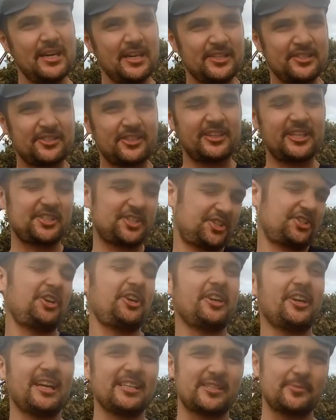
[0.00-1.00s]
So let's show you
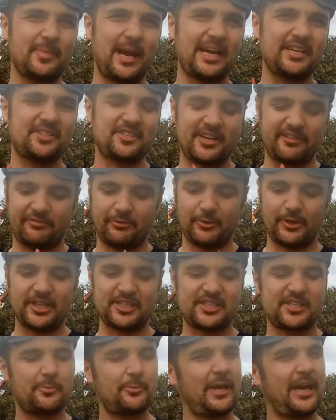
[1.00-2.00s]
guys some HD
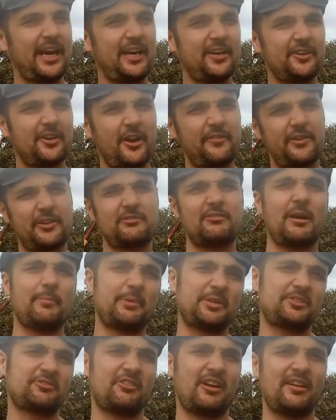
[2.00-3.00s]
footage, then we'll hand it over to Grumpy
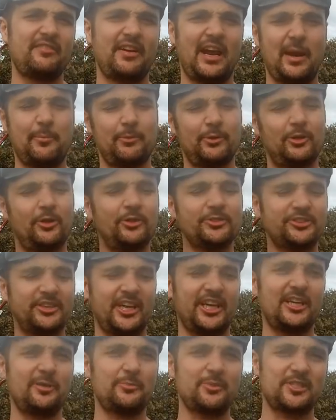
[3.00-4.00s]
Trev, and we'll also
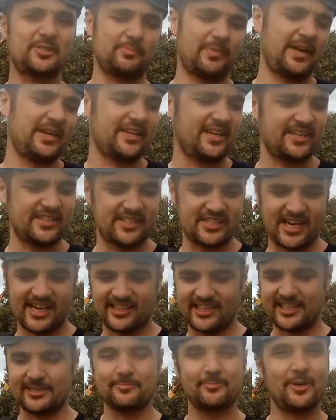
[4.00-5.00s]
hit it with Speed Gun
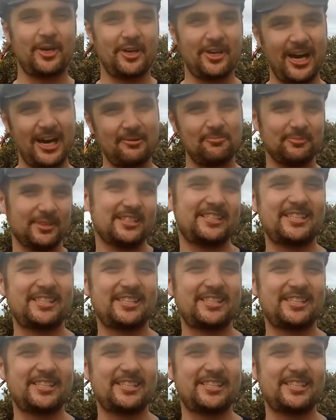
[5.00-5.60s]
Sally. Alright, let's